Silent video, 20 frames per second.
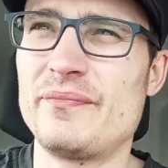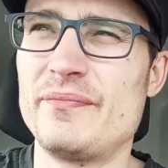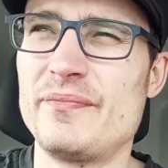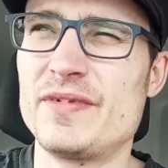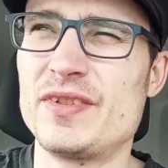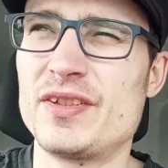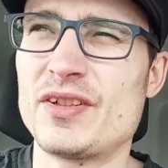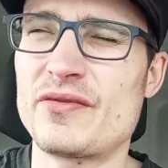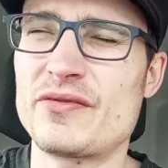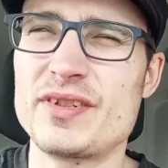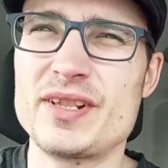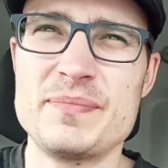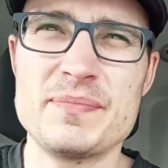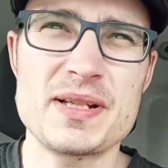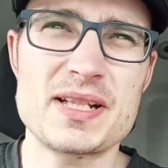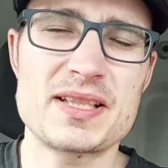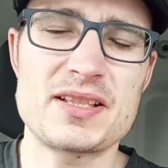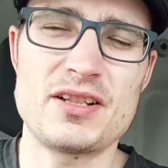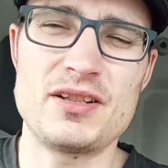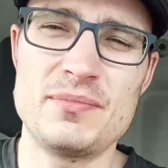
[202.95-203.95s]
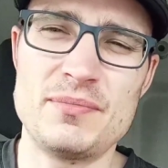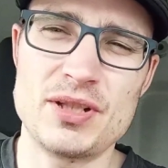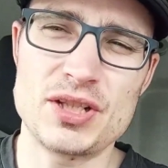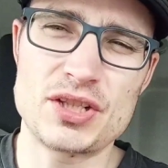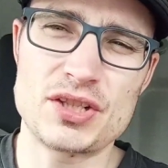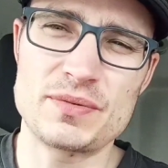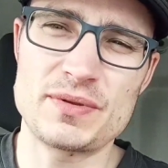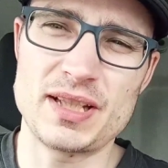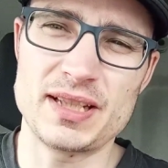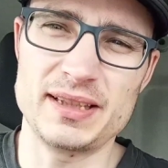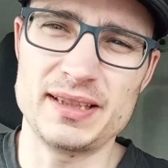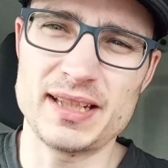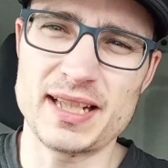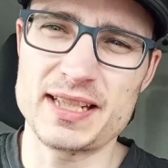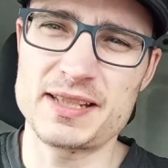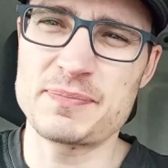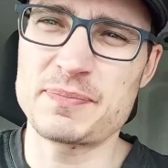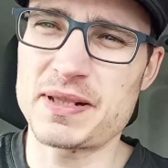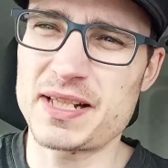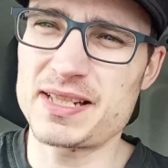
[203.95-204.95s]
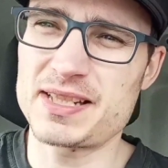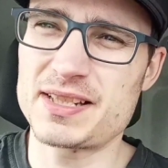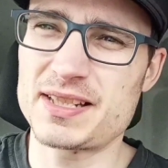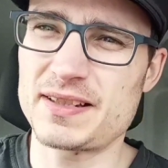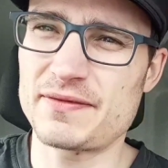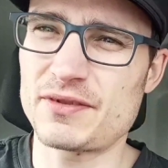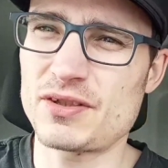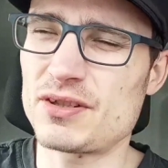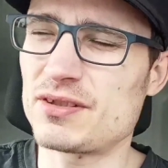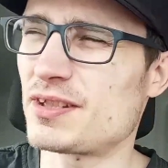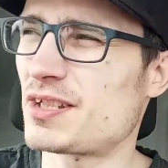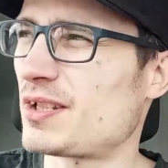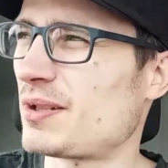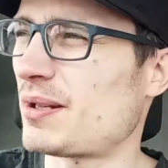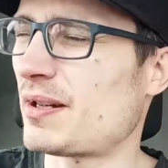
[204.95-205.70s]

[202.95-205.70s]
missed out much like nice places I've gone to.